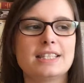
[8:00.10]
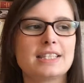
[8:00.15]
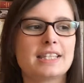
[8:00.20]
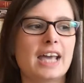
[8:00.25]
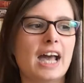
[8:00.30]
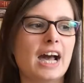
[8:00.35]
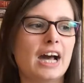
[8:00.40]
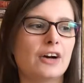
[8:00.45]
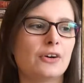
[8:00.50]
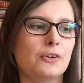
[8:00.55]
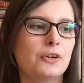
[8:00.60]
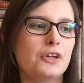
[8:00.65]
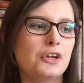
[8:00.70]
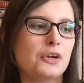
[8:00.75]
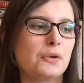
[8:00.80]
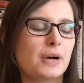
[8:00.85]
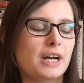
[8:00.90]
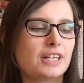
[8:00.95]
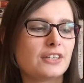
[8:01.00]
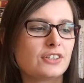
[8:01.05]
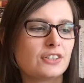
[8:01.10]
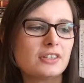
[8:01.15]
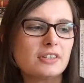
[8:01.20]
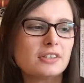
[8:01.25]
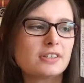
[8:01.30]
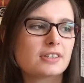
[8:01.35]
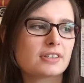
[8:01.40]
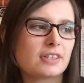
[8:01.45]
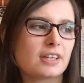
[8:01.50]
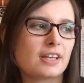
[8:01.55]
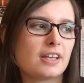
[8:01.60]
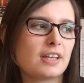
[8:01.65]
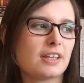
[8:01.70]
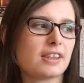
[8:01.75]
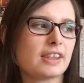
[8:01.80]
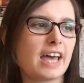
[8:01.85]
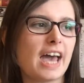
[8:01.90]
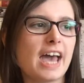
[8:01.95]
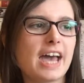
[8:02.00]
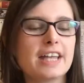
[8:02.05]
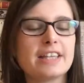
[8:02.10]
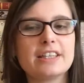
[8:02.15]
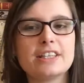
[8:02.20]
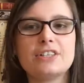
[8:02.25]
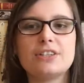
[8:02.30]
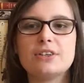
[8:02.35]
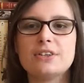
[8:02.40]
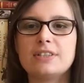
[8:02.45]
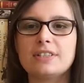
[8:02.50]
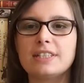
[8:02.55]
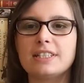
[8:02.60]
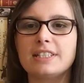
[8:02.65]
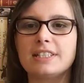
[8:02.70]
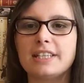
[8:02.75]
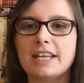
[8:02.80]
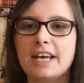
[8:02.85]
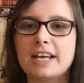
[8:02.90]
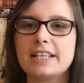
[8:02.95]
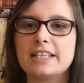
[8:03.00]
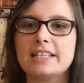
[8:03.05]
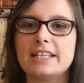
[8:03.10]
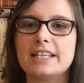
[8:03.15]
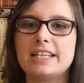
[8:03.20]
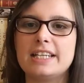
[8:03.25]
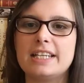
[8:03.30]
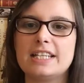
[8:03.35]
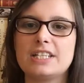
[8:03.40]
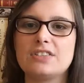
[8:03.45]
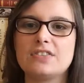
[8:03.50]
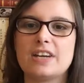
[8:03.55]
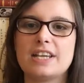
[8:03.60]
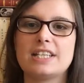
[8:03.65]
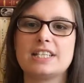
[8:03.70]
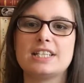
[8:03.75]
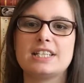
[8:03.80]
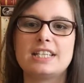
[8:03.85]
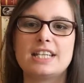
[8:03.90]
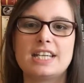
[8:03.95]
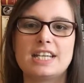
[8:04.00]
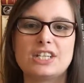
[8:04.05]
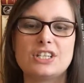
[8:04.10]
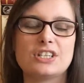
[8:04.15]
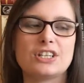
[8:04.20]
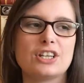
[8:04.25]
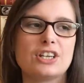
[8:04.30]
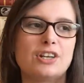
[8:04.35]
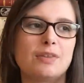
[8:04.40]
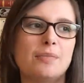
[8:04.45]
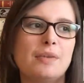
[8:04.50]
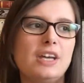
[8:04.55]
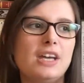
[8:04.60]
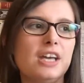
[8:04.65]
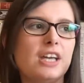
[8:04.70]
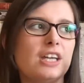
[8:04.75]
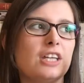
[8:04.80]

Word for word: Scout, who are just there and they don't understand, and he's trying to teach them.